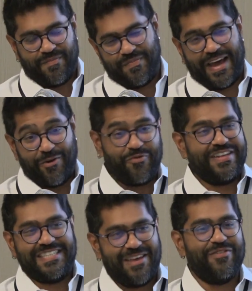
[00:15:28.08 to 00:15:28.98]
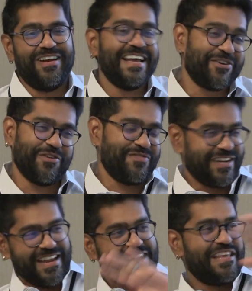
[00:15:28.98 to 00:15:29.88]
I don't think David and I could have
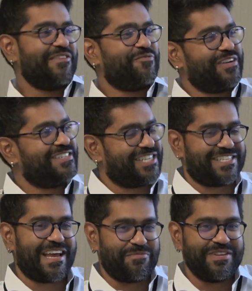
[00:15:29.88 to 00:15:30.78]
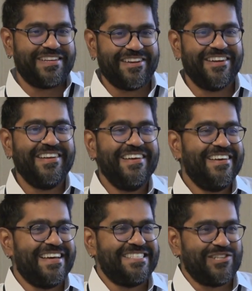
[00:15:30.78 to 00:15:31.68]
done any of what just happened here.
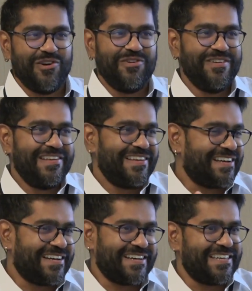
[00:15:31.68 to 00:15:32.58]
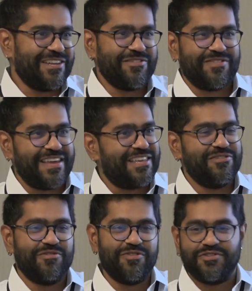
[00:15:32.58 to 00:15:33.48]
And so, thank you
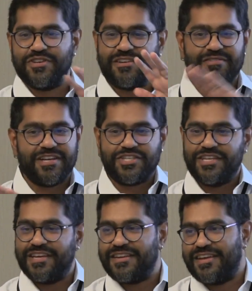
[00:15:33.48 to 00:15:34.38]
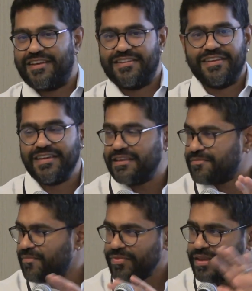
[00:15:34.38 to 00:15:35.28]
to Rochuk and Rashi and Nick
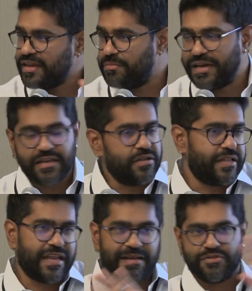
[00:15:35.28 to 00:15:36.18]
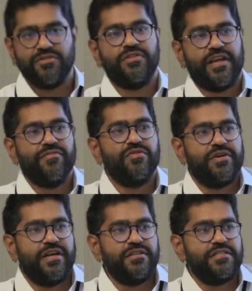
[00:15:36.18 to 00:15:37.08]
and Michael and absolutely
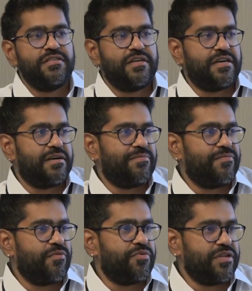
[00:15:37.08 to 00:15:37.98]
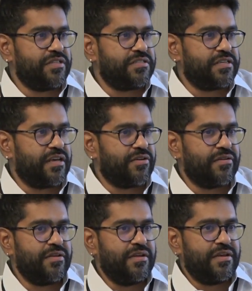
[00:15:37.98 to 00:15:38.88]
everyone else for putting this together.
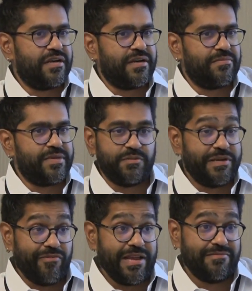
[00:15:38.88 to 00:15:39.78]
It's been great.